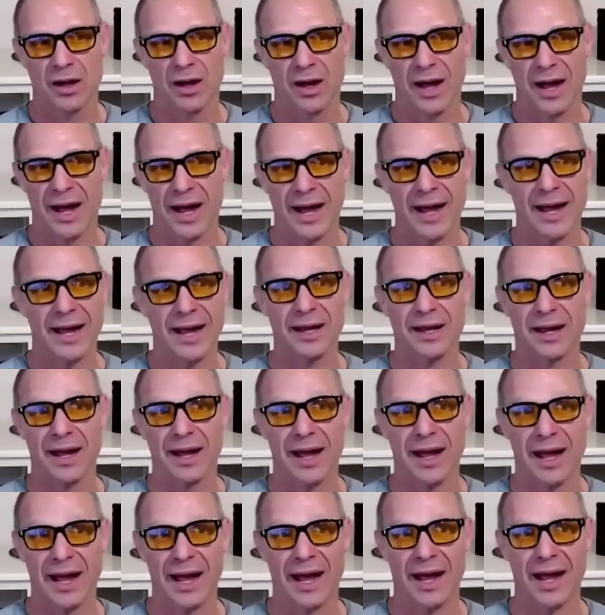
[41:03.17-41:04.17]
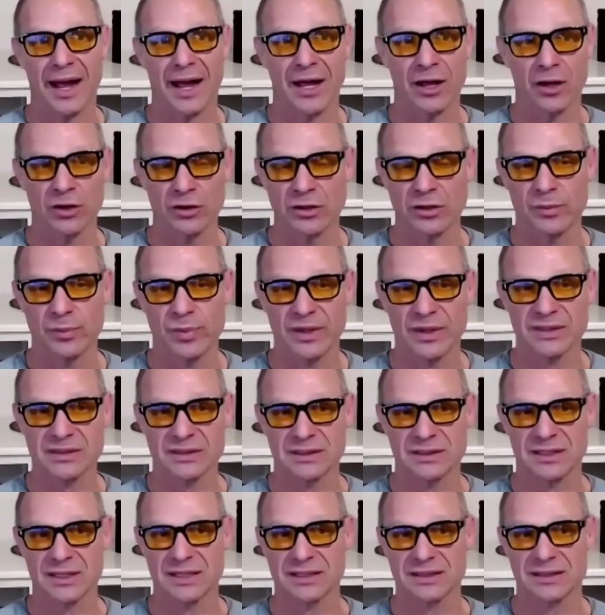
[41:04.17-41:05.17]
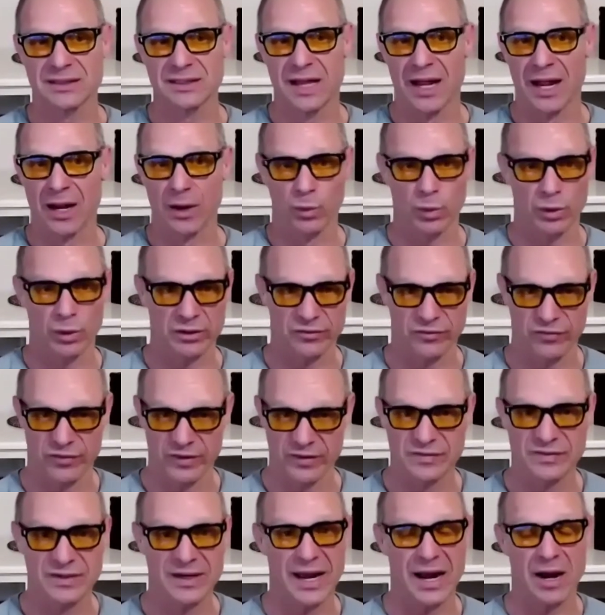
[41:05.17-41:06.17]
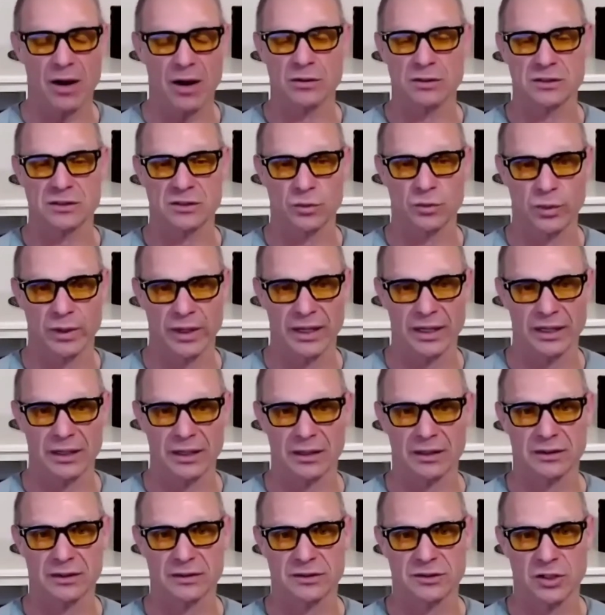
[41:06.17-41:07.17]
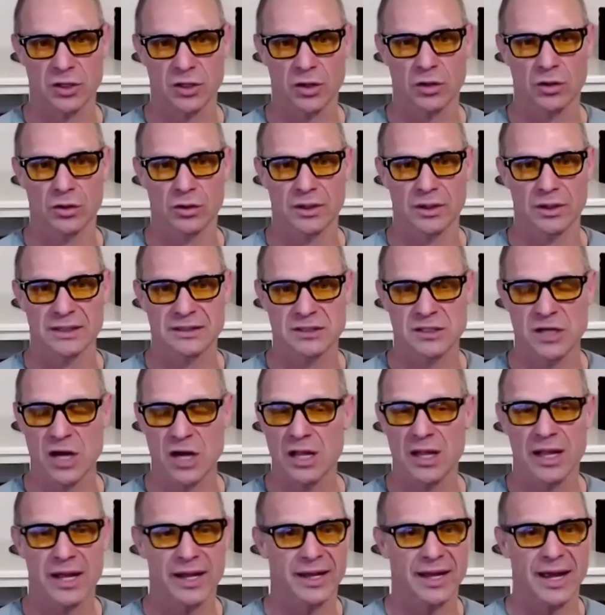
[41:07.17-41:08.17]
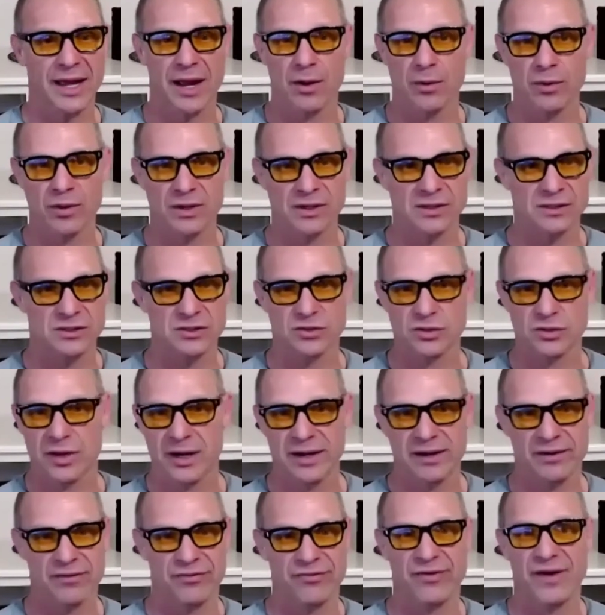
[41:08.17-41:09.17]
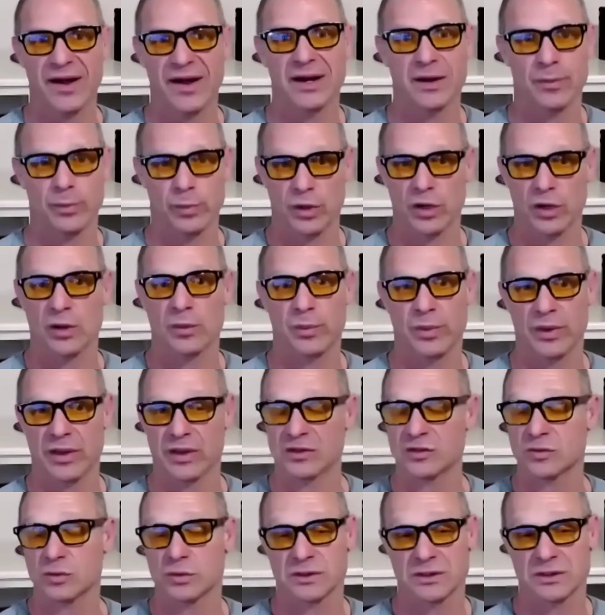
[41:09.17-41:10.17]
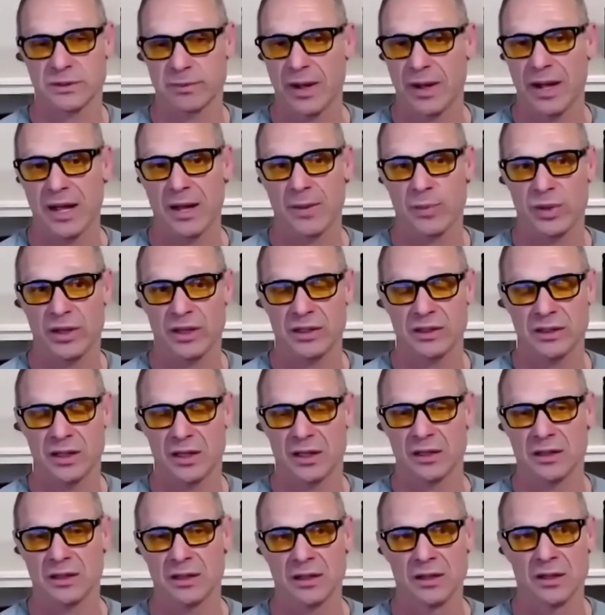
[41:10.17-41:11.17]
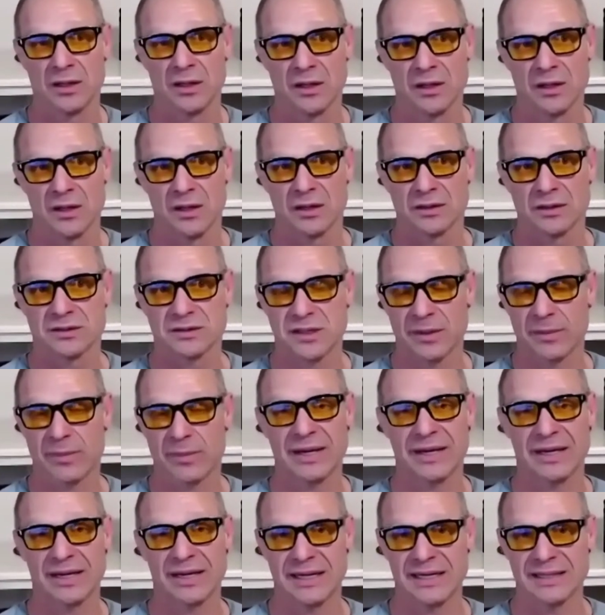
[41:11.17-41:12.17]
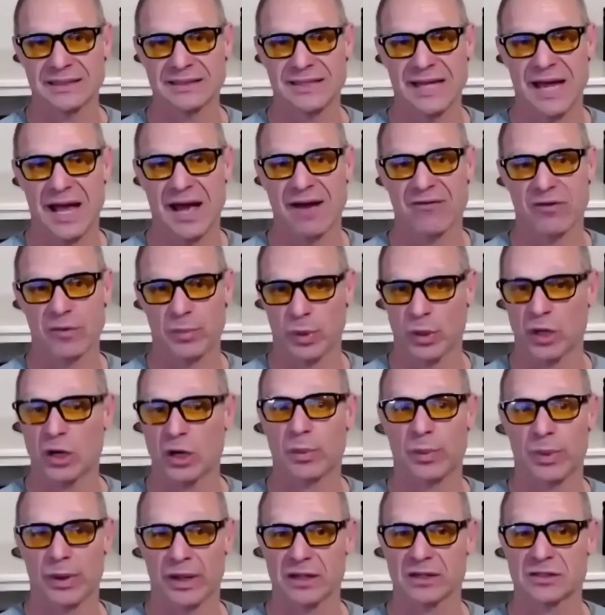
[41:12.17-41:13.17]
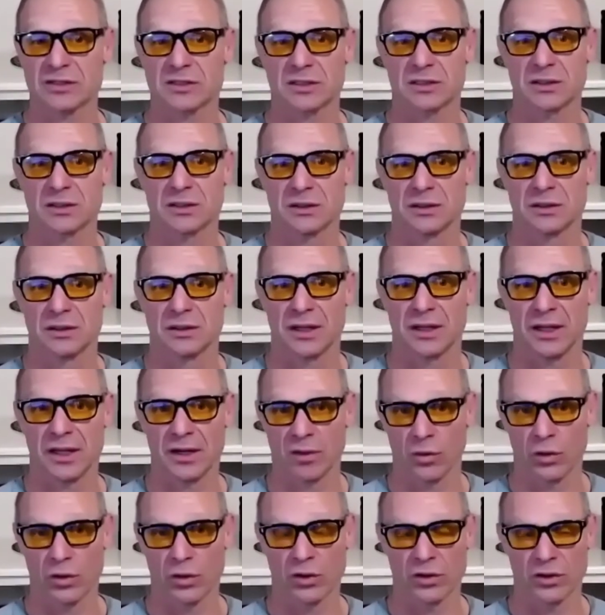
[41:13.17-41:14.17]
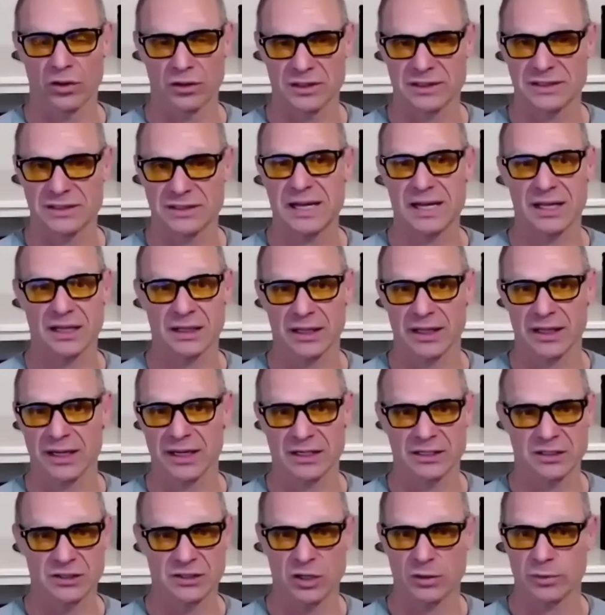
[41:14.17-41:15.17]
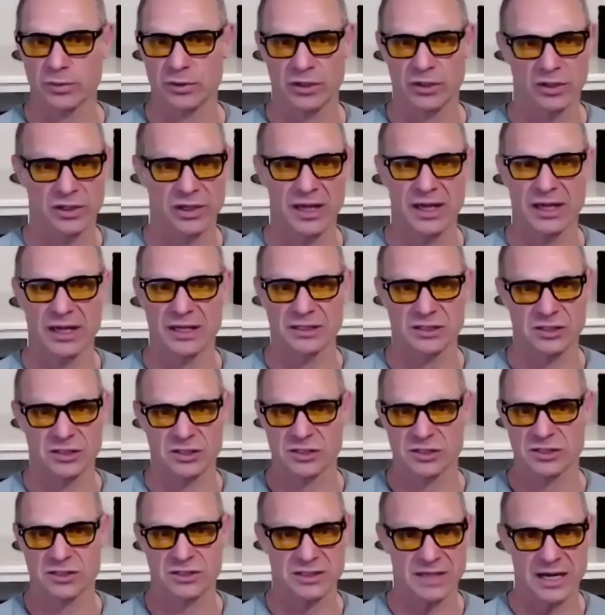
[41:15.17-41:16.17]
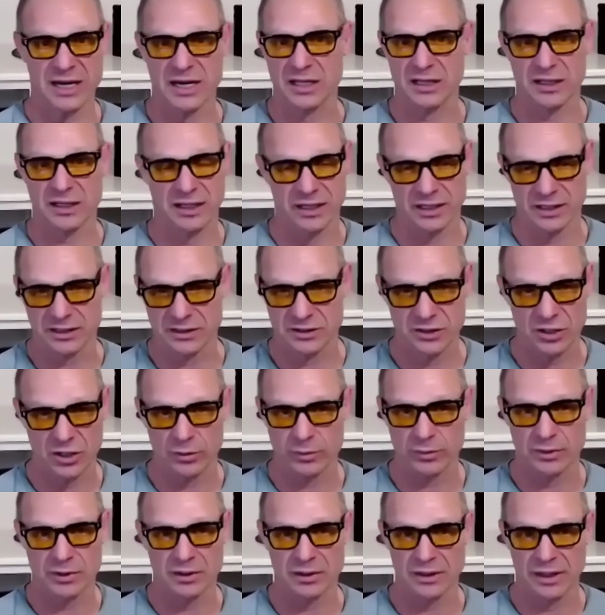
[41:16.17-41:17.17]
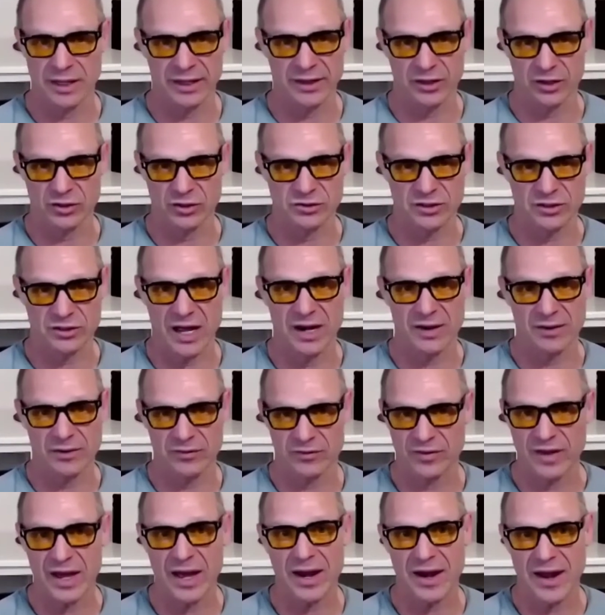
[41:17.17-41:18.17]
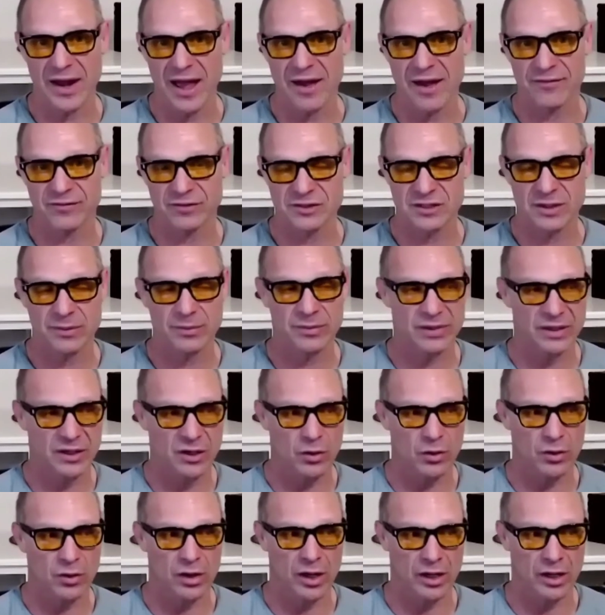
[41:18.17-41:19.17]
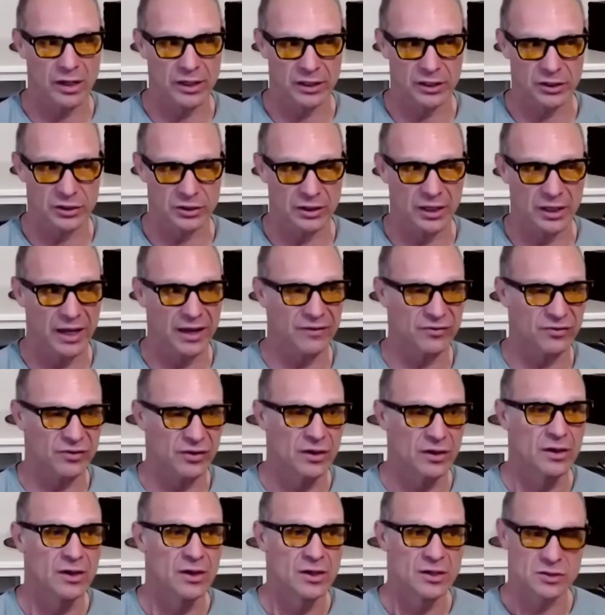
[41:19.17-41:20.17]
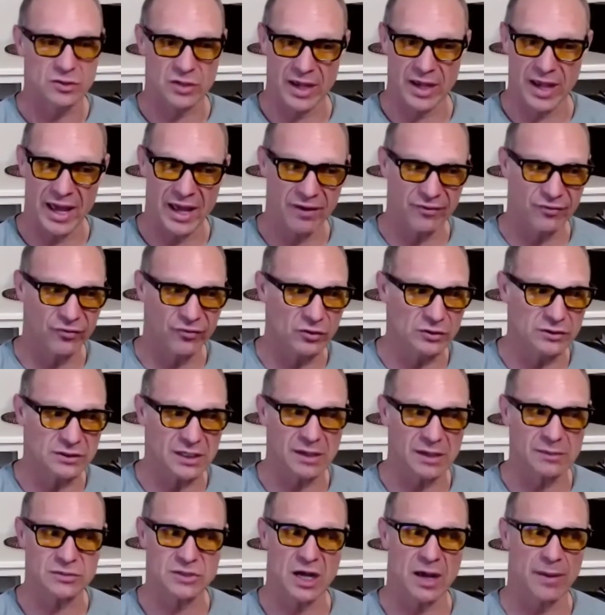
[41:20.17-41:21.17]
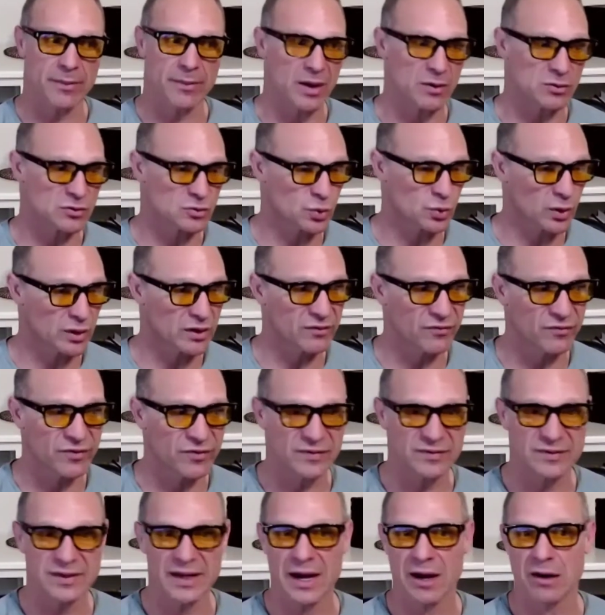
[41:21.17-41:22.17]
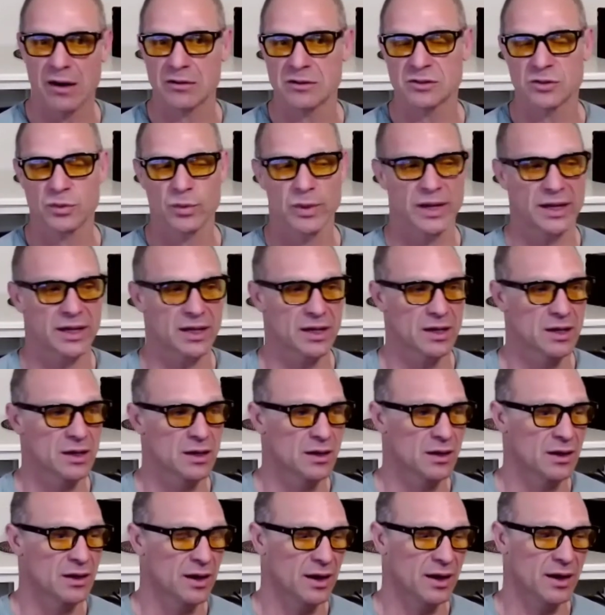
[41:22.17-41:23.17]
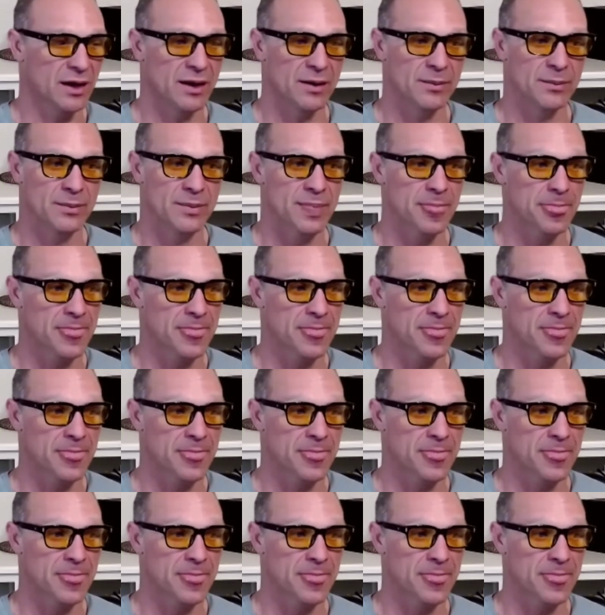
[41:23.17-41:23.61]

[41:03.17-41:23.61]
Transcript: I I owned a business. I worked 50 hours a week. So it's not like I was trying to find a purpose, which in my opinion, somebody needs to have a purpose in order to stay clean and sober. You can't just stay clean and sober. Like there's got to you got to have something going on in your life. So I had a full time job. I was working 50 hours a week. Um,